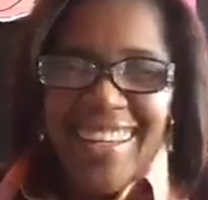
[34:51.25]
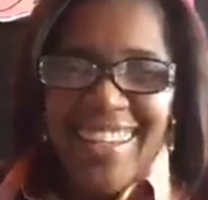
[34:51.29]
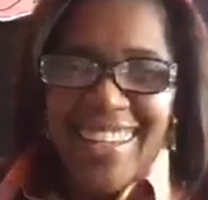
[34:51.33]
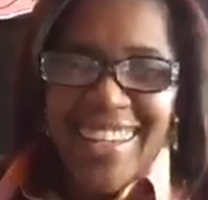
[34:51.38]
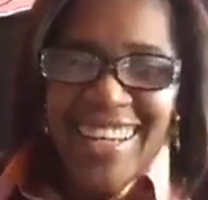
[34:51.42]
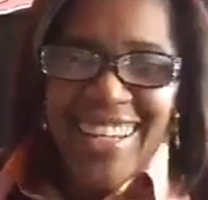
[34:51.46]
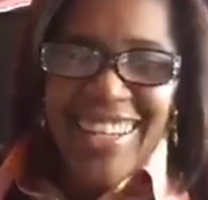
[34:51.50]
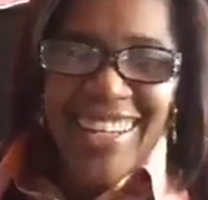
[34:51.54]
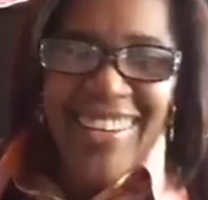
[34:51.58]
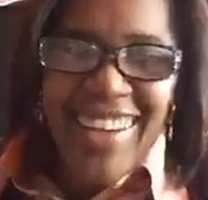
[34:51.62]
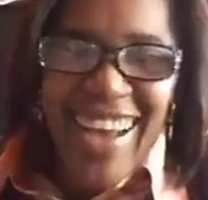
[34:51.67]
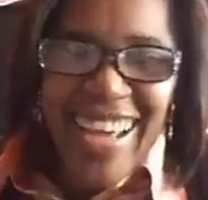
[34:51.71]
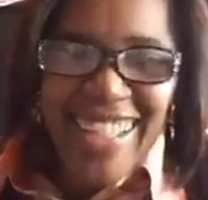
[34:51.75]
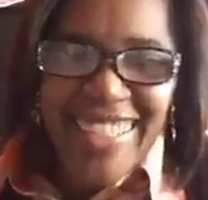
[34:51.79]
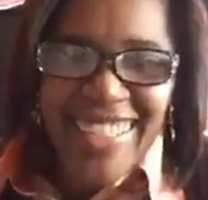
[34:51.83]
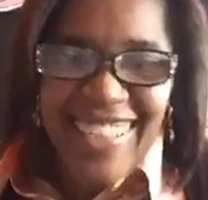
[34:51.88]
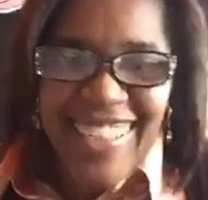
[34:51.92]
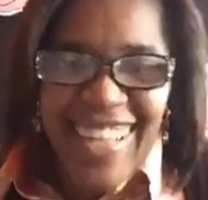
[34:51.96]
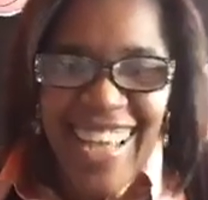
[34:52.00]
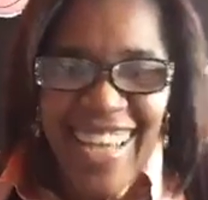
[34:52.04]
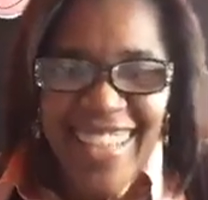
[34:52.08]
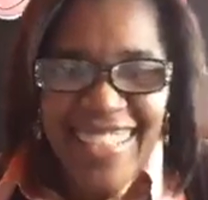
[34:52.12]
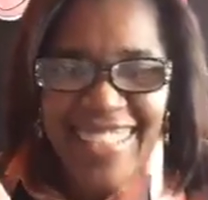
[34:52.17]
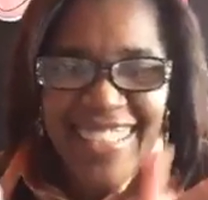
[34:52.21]

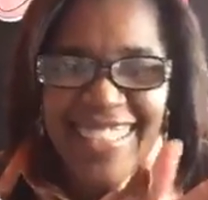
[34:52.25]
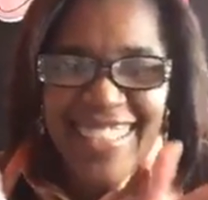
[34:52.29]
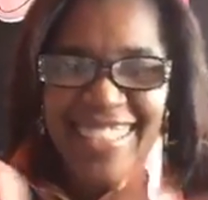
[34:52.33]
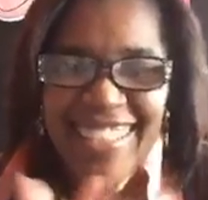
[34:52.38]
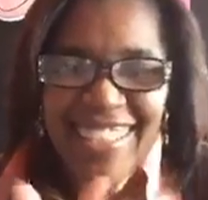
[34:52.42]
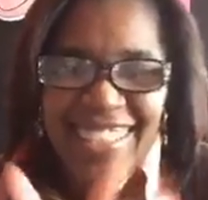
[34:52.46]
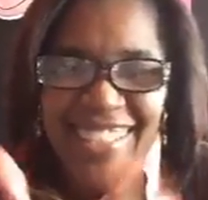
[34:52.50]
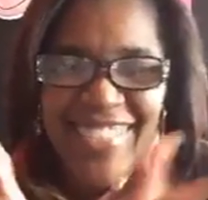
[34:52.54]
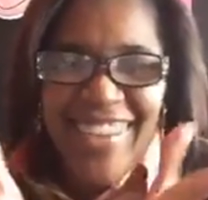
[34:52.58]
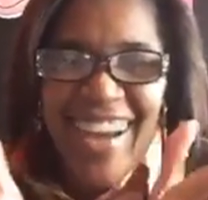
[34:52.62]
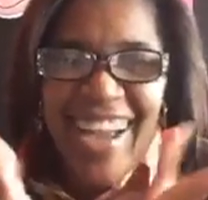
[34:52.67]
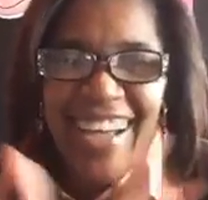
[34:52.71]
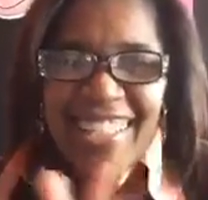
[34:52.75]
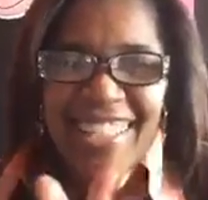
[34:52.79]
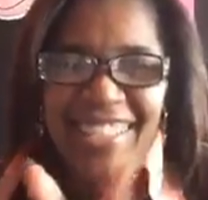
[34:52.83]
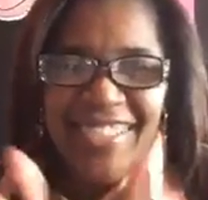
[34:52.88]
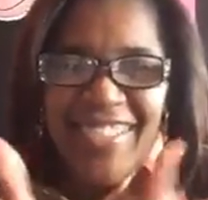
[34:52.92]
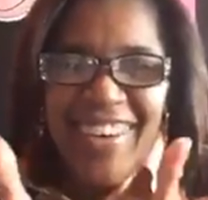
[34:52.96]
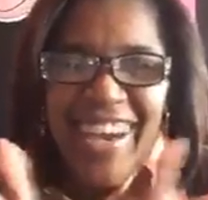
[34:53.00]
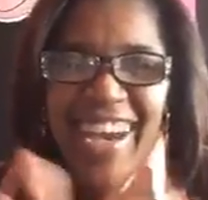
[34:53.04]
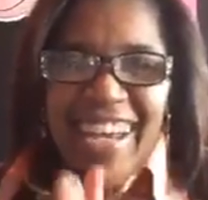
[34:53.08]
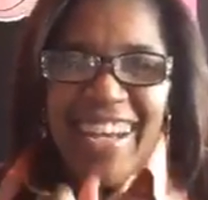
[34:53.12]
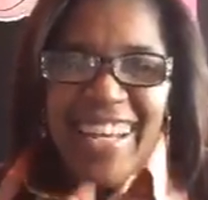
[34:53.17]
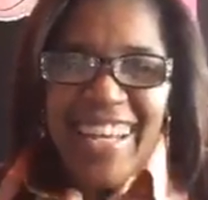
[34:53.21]
Congratulations, you're
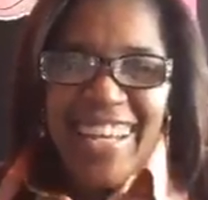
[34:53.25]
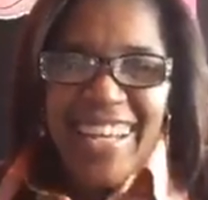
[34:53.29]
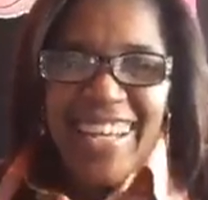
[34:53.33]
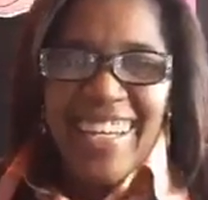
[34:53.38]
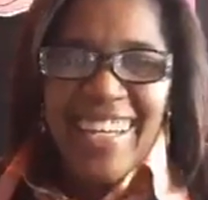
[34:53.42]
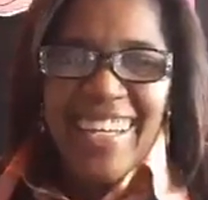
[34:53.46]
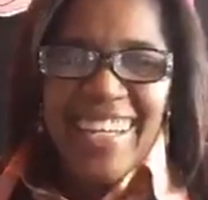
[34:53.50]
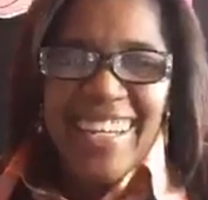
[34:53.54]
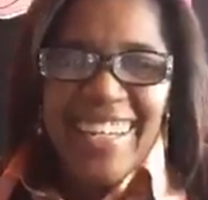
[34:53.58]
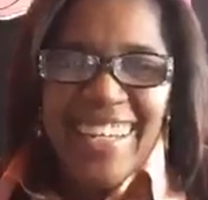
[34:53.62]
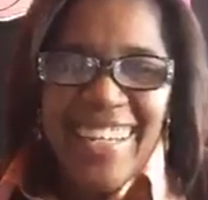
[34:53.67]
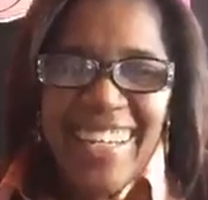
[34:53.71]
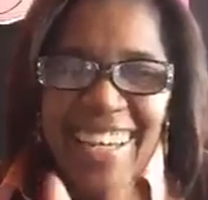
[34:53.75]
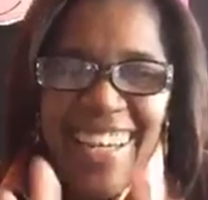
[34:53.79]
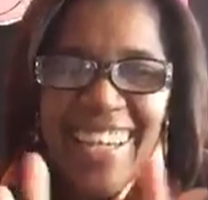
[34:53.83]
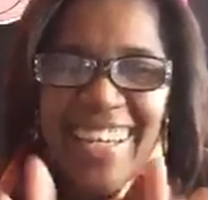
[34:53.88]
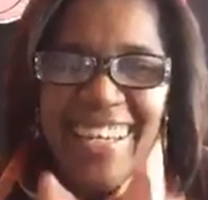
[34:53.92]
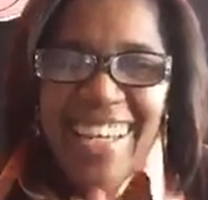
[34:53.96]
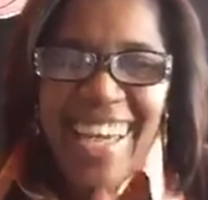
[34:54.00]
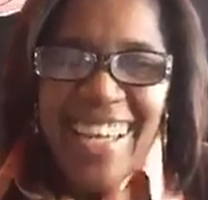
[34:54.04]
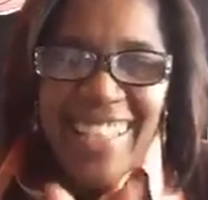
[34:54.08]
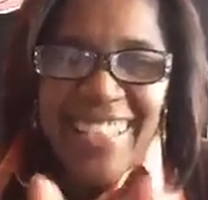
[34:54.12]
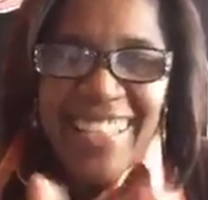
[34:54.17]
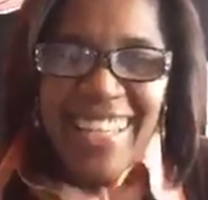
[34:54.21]
graduating.
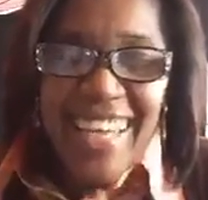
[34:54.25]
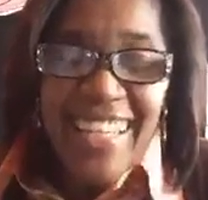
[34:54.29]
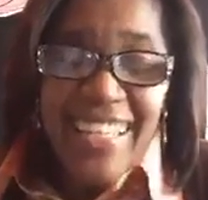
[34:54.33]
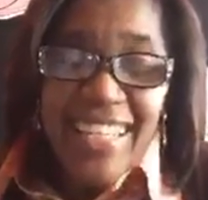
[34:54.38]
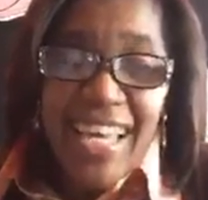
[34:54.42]
Yes,